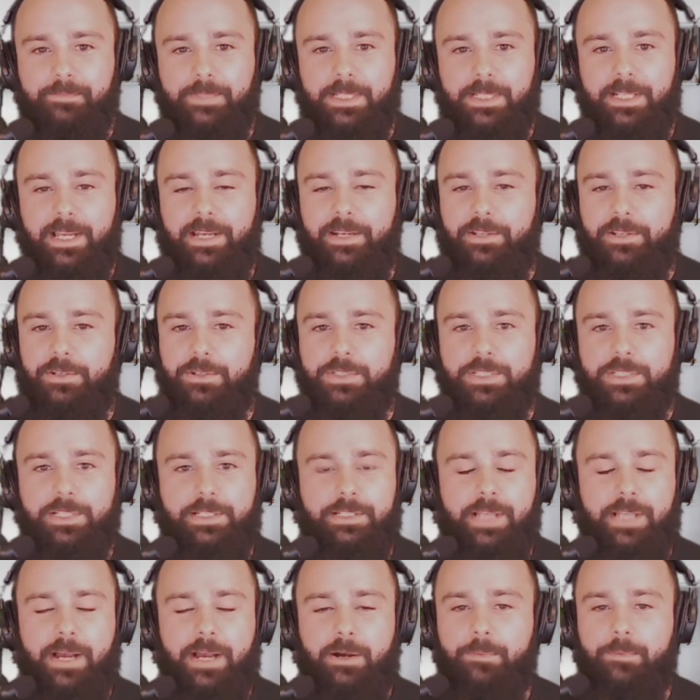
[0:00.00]
And I used to
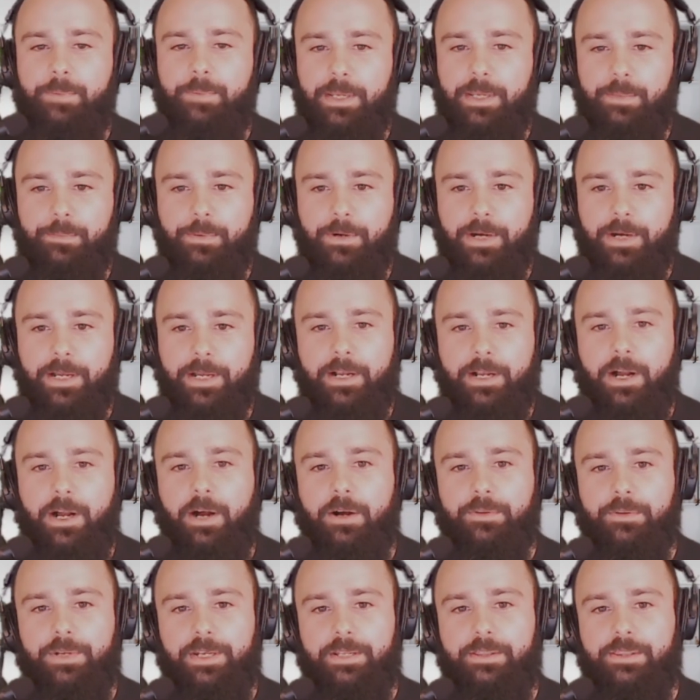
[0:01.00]
tell people, I
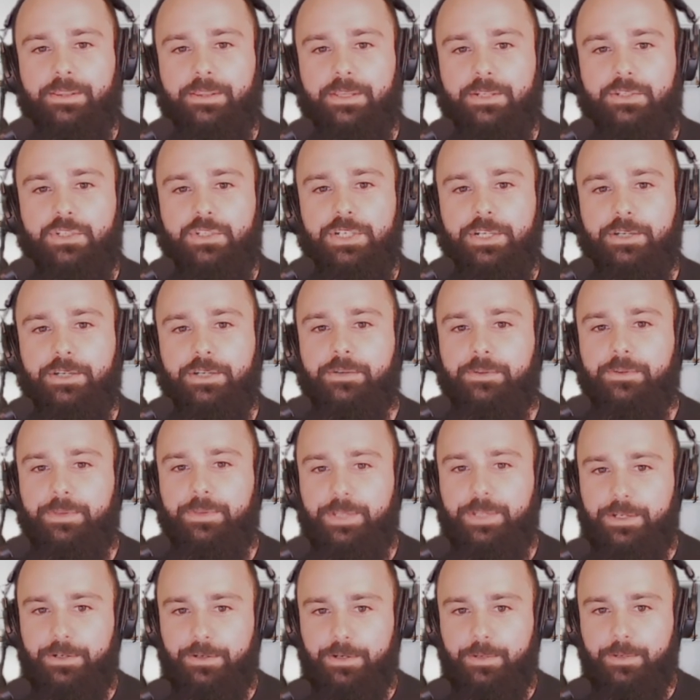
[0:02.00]
called it the
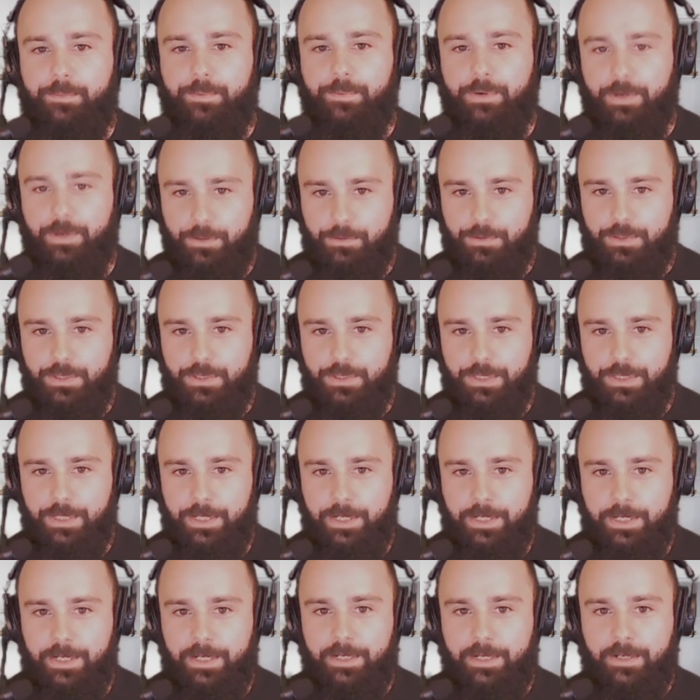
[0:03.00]
cheerleader approach.
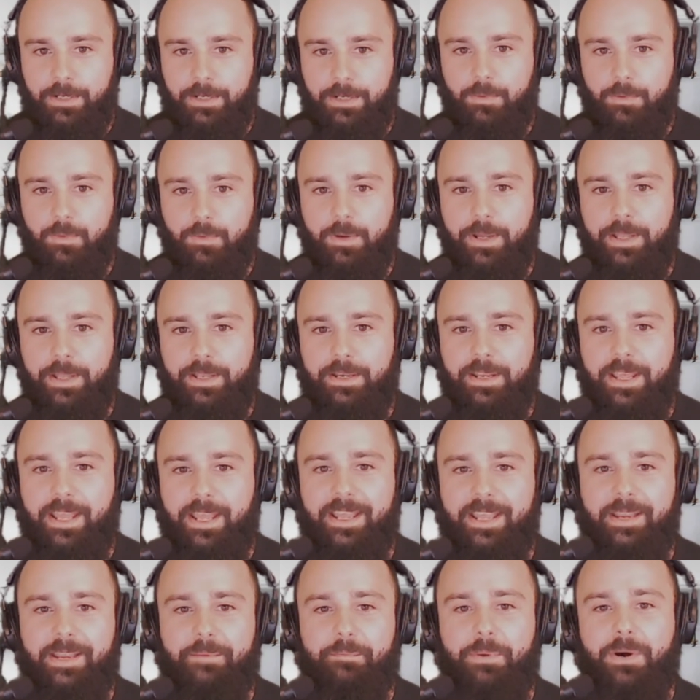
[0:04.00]
When
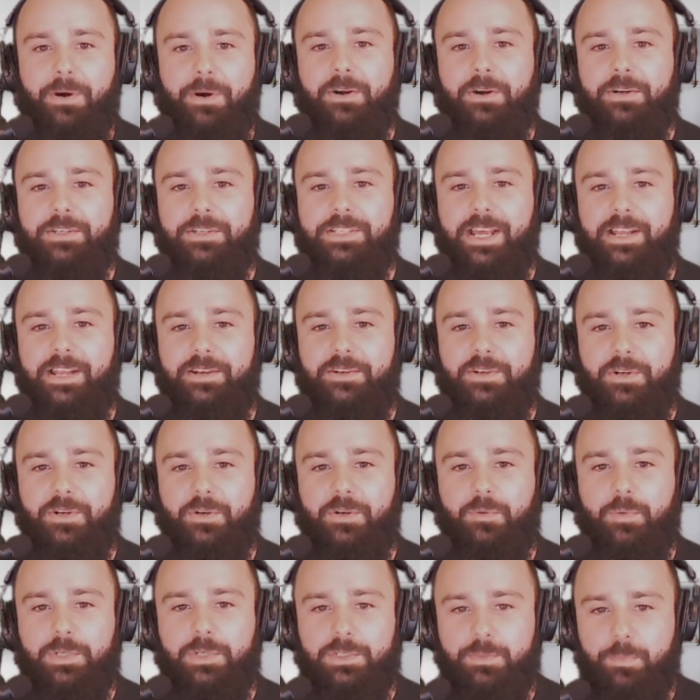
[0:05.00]
a
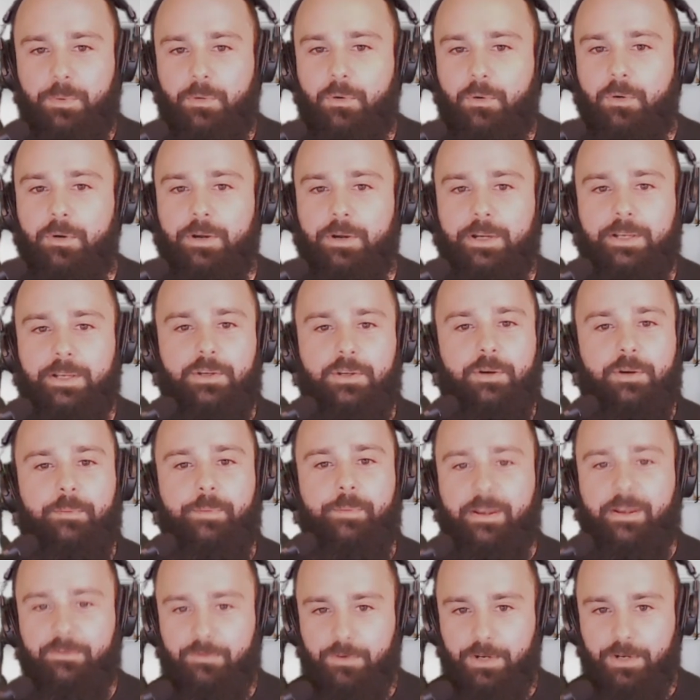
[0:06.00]
bartender was pouring your
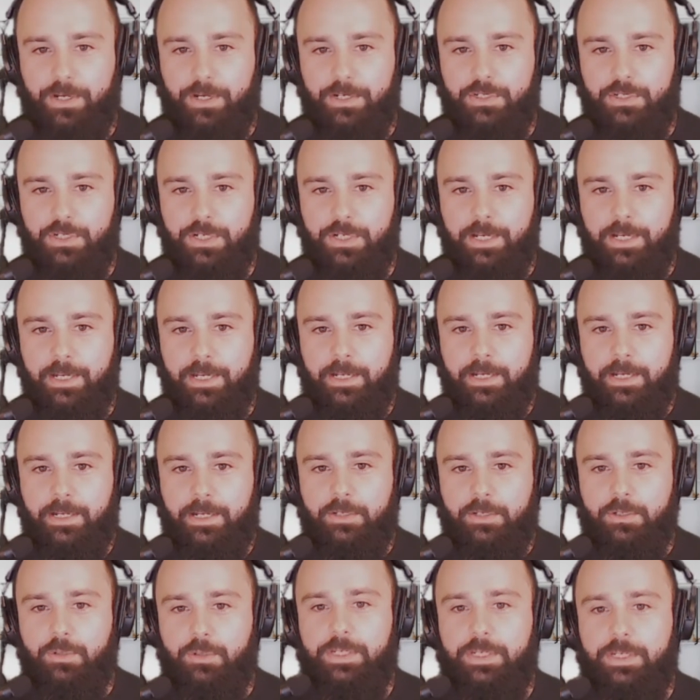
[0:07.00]
beverage,
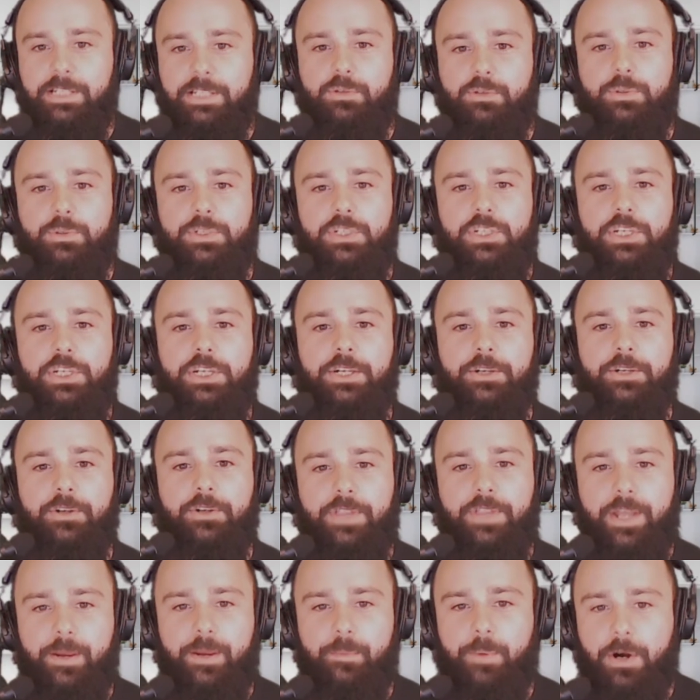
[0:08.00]
you need to
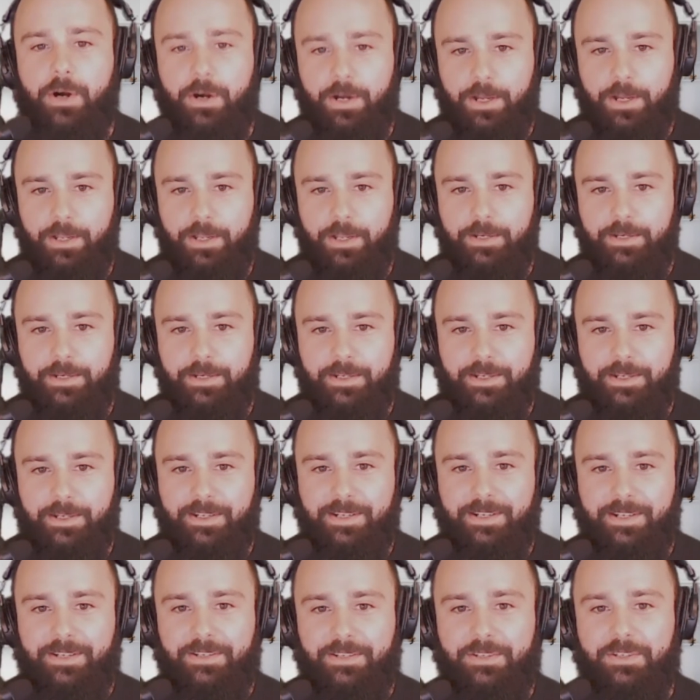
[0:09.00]
cheer them on.
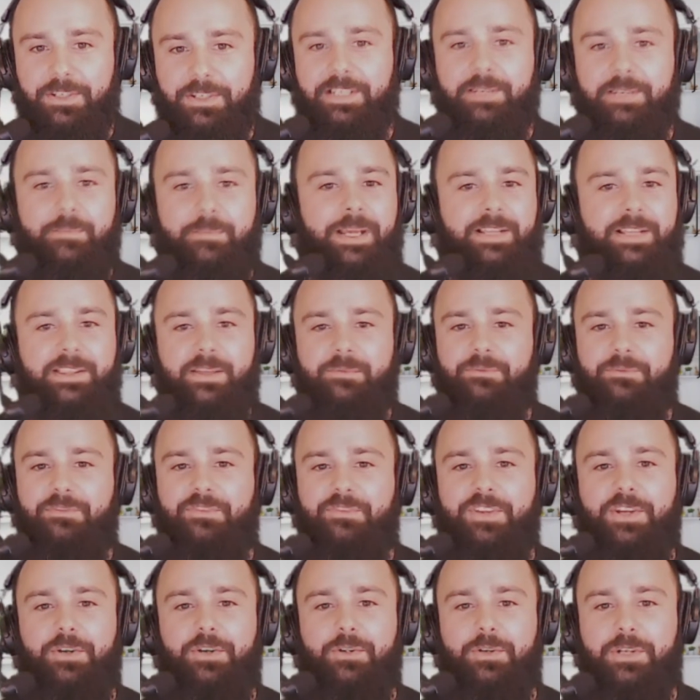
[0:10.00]
You need to make them
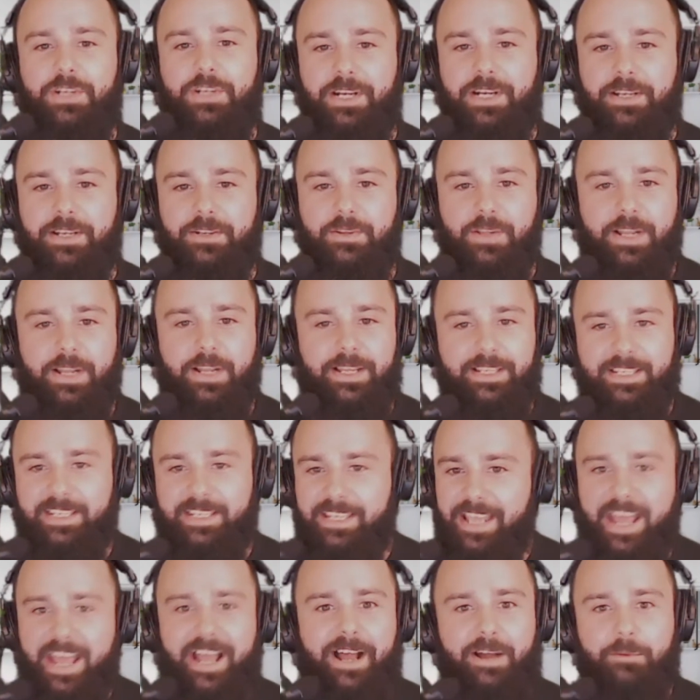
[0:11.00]
feel good. Like,
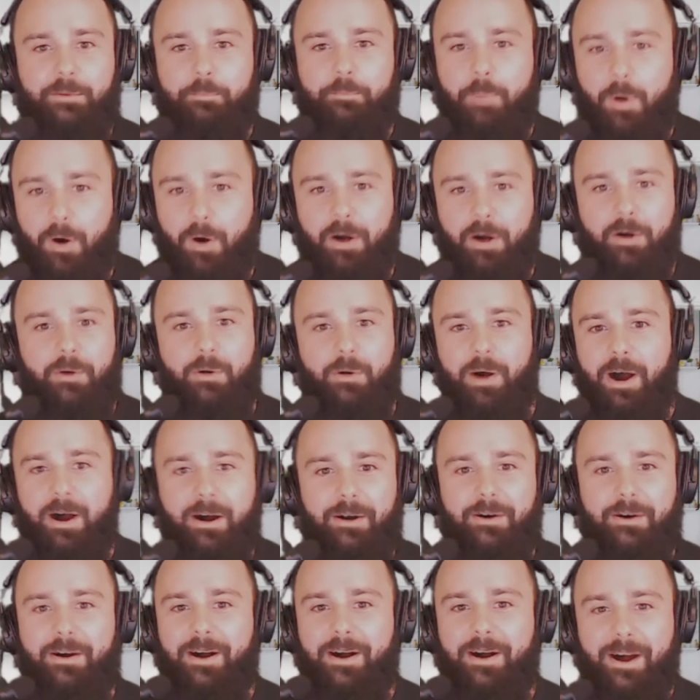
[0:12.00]
yeah, pour,
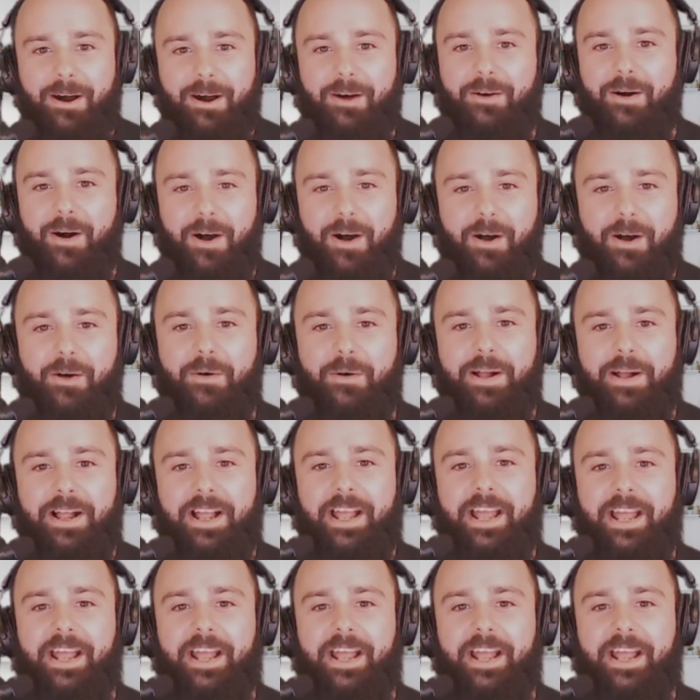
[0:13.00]
oh.